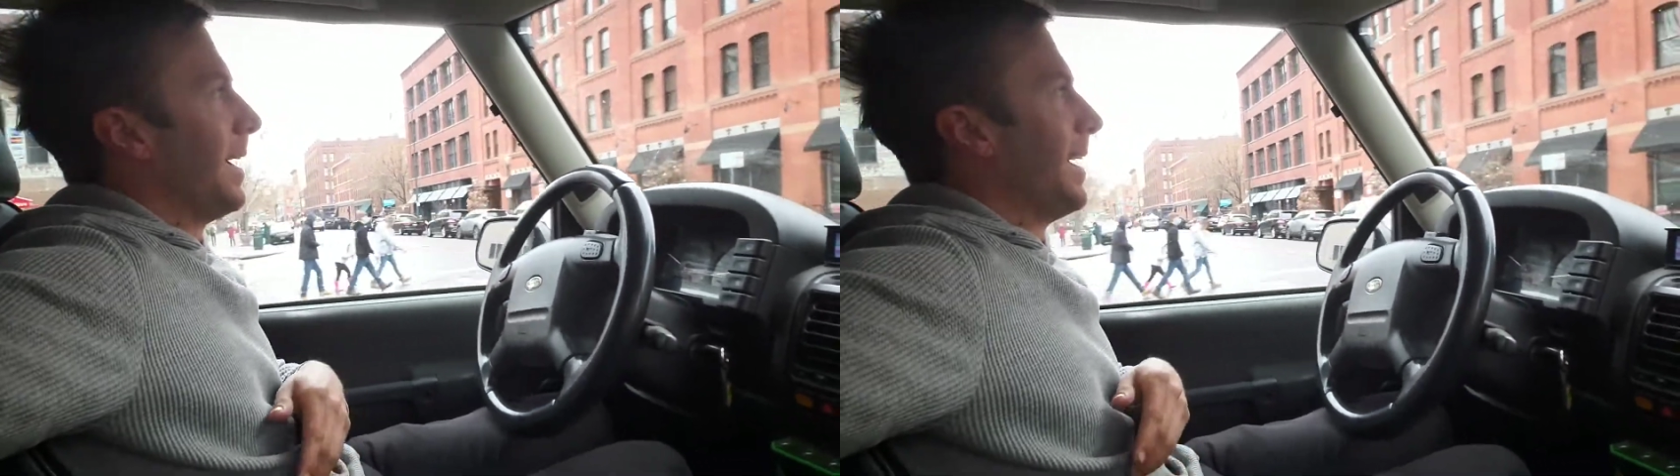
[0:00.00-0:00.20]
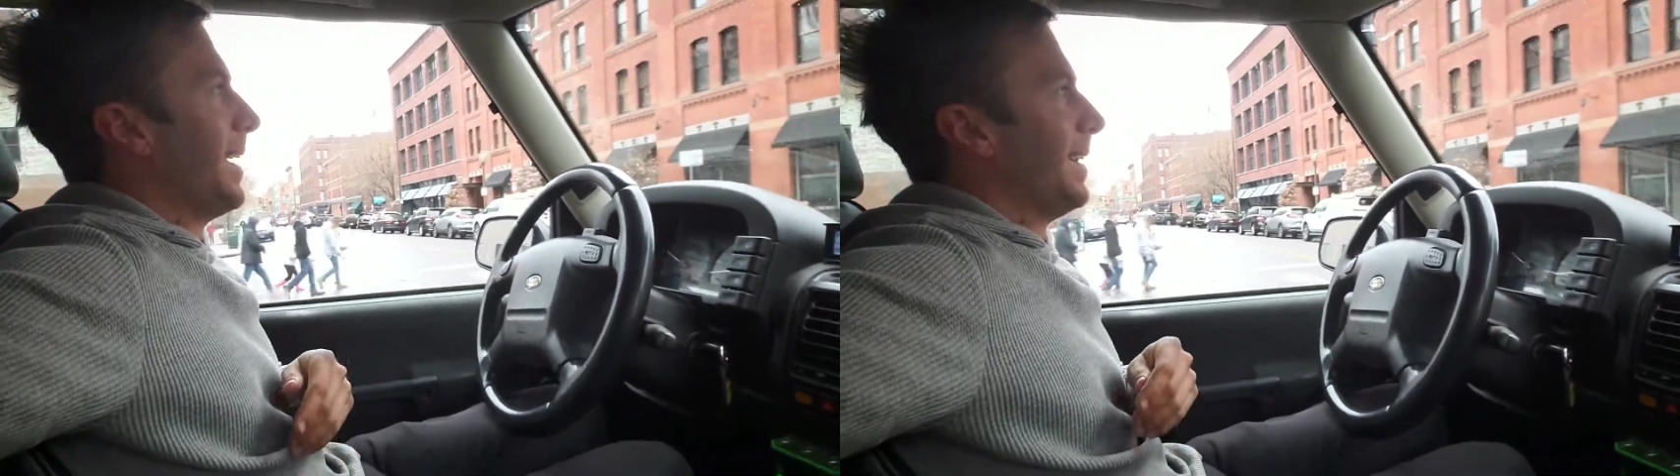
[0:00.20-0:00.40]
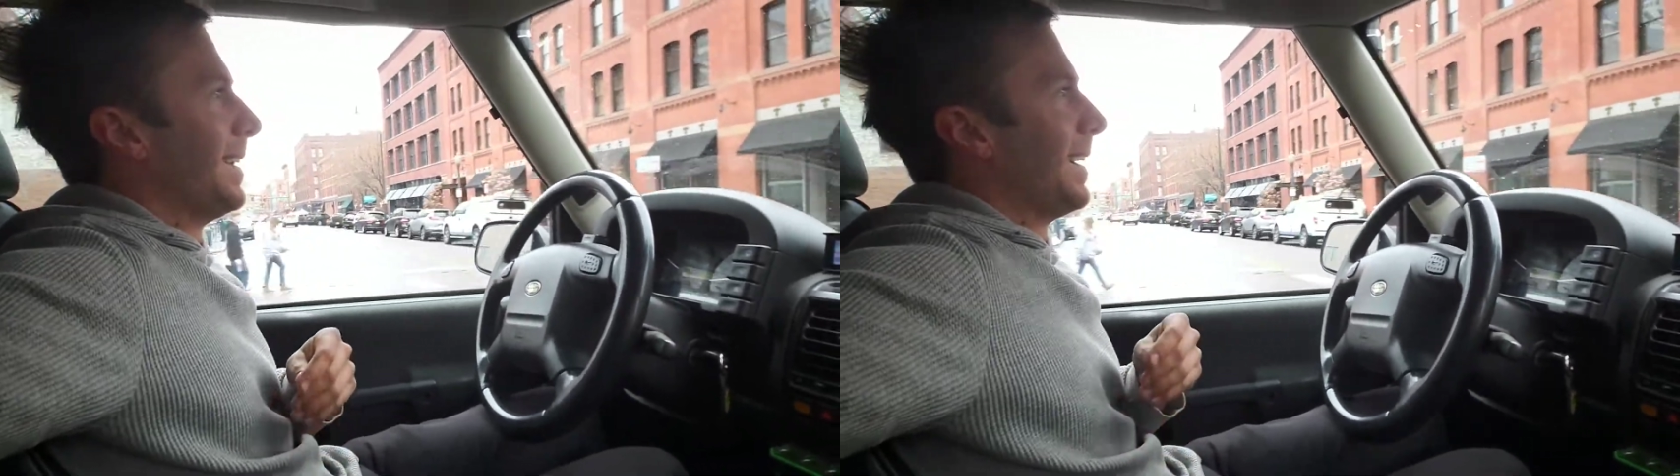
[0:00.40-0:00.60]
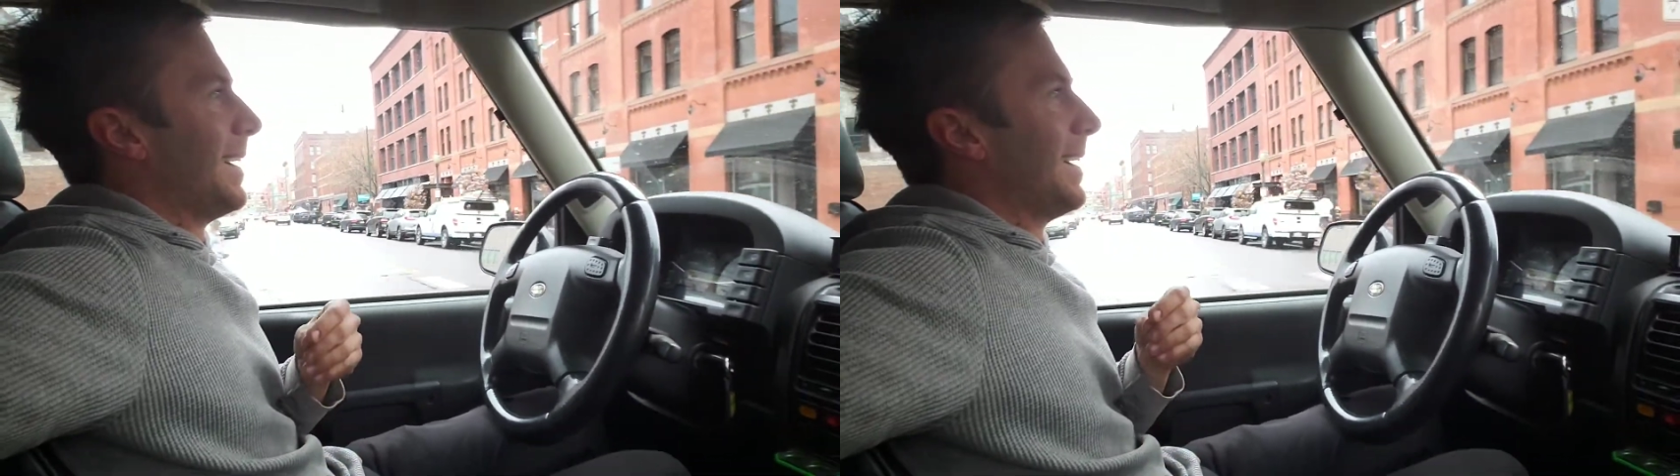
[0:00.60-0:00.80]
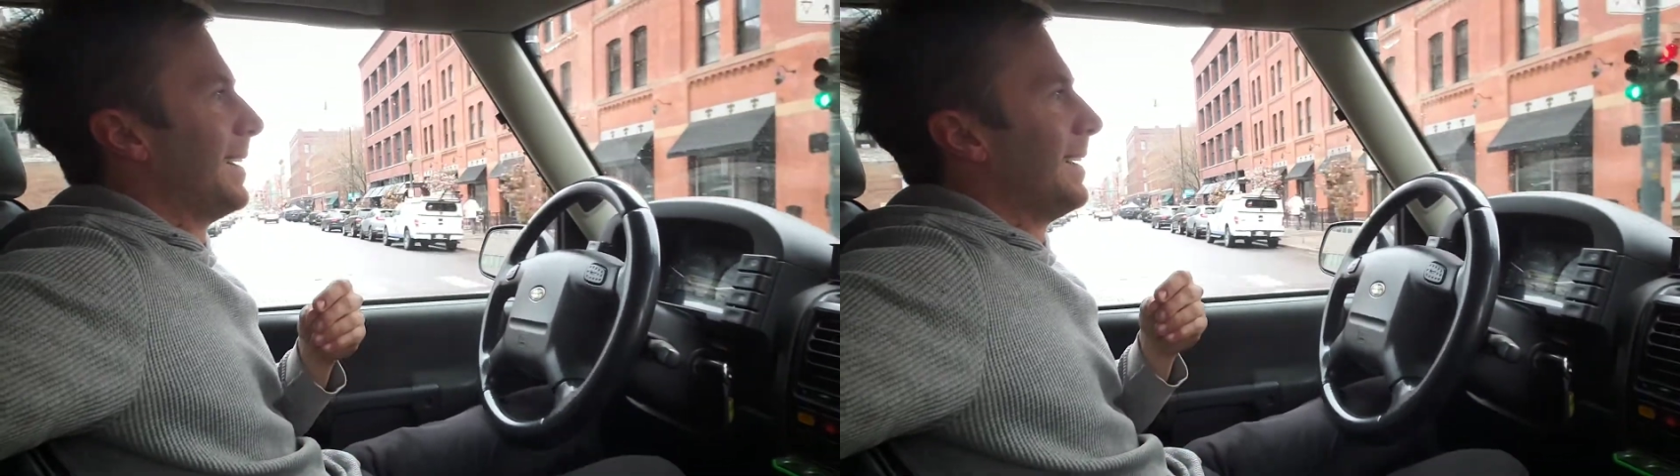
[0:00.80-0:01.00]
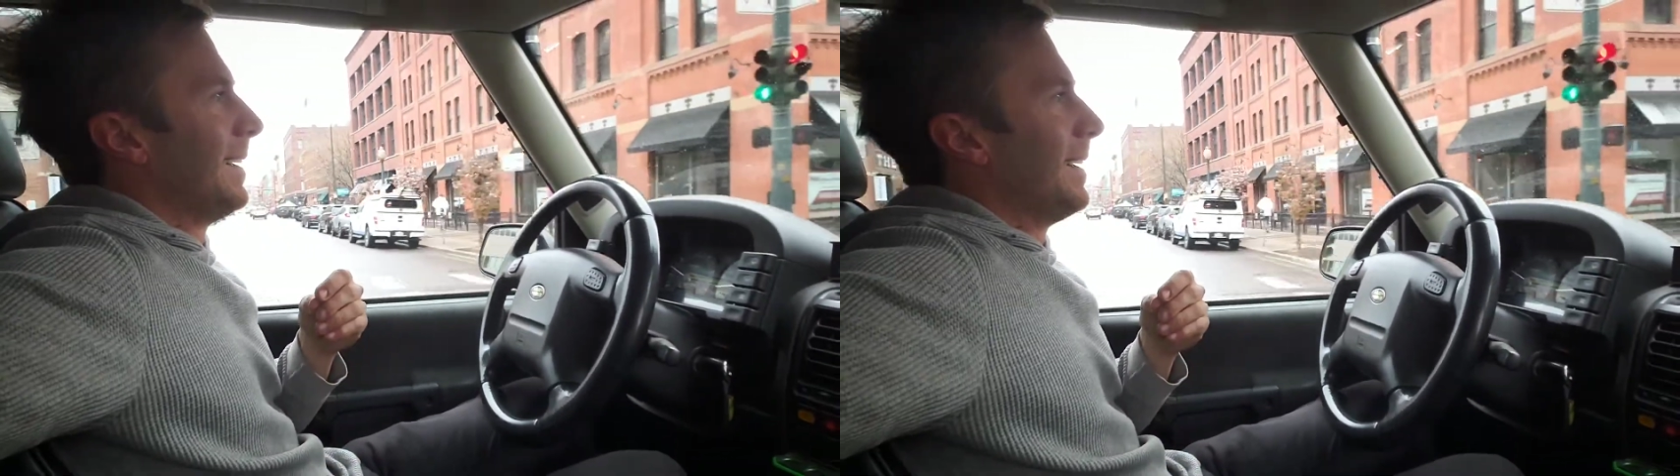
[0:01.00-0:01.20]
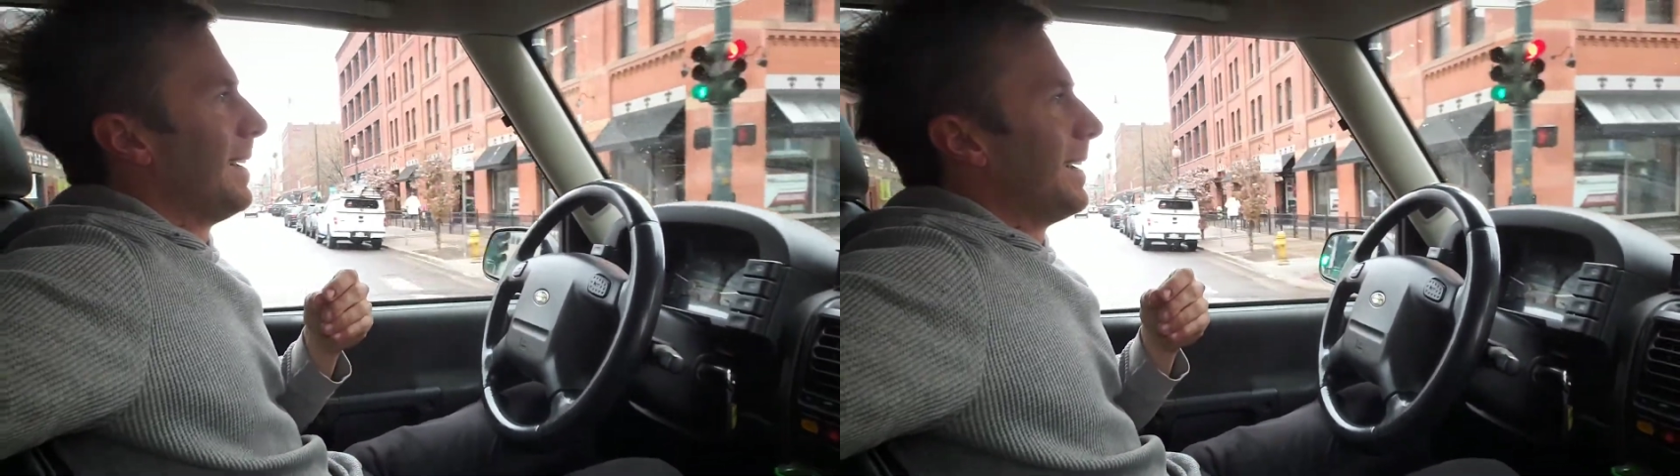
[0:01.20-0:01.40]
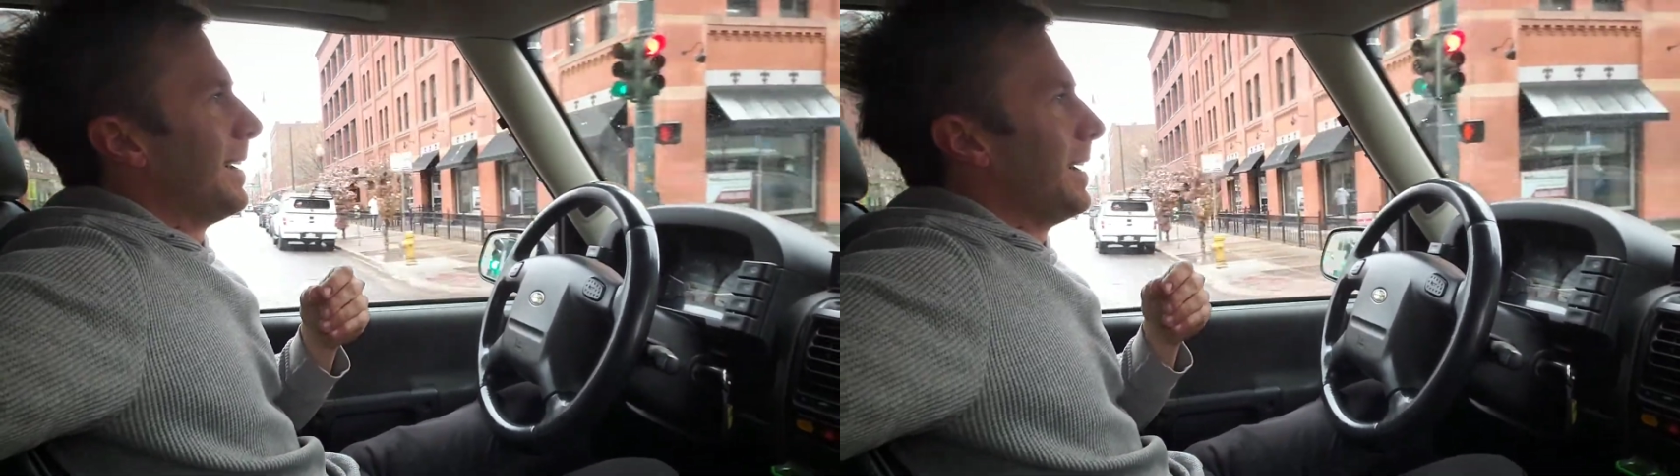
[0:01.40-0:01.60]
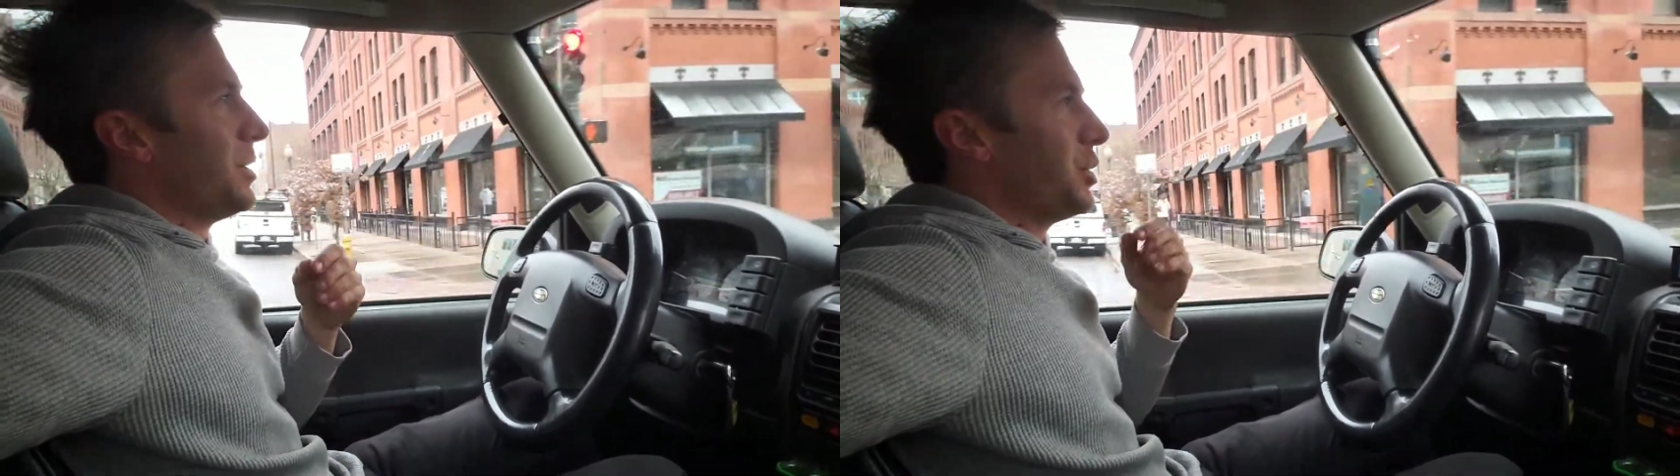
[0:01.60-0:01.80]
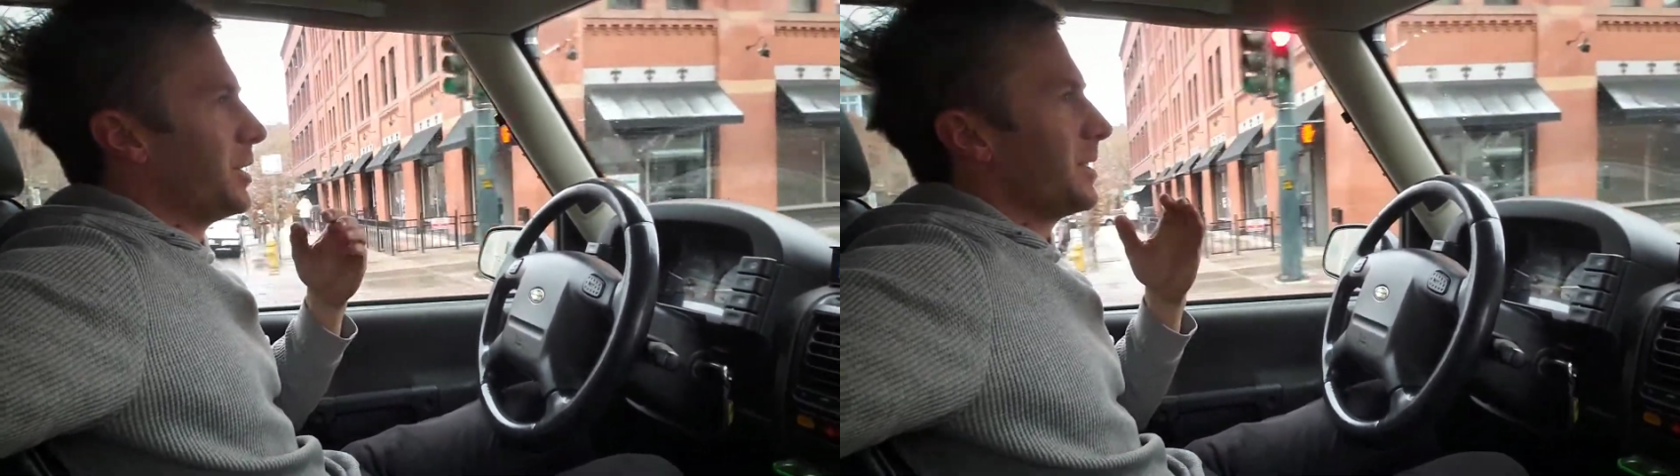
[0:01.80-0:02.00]
and
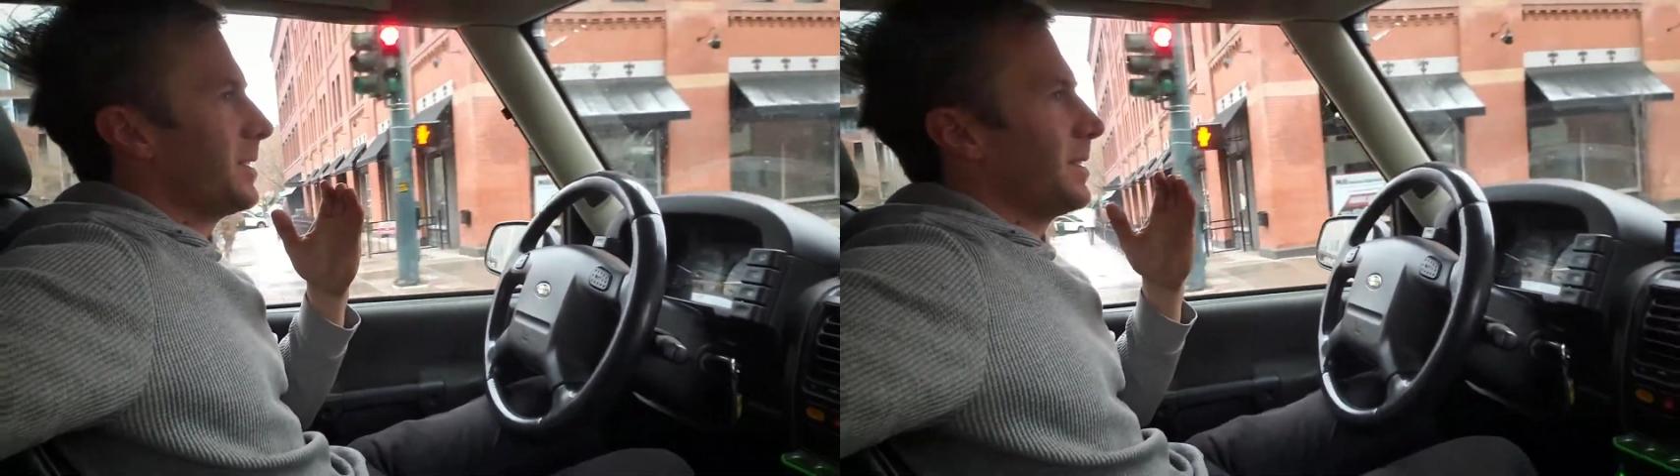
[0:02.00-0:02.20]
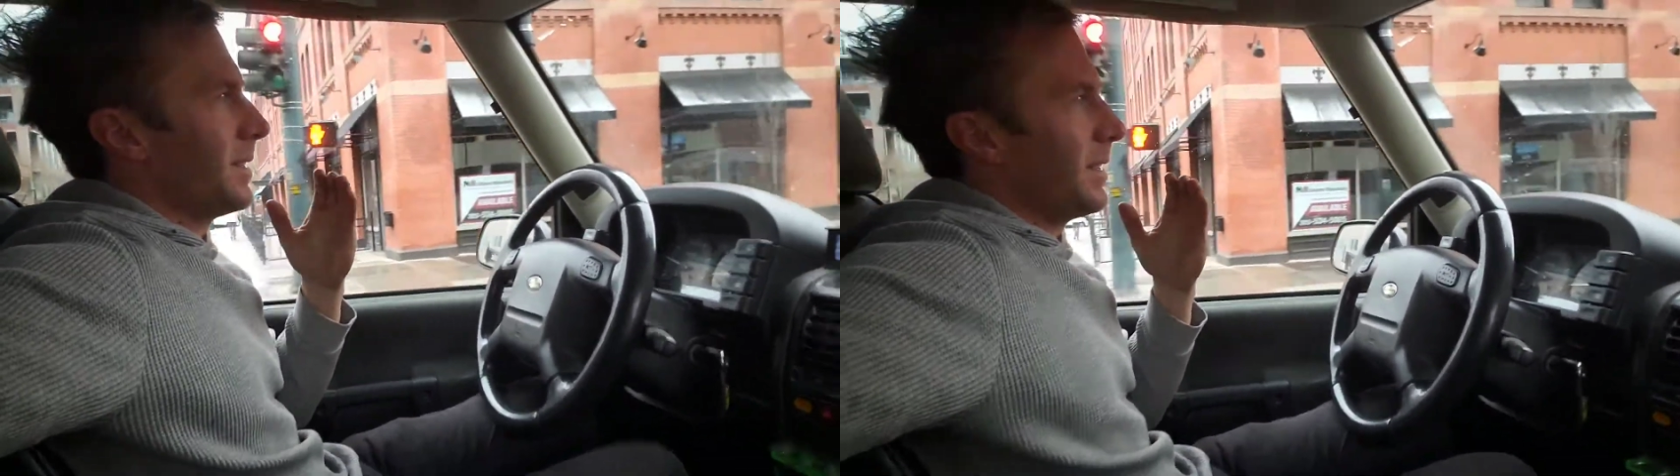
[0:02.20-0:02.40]
it's just,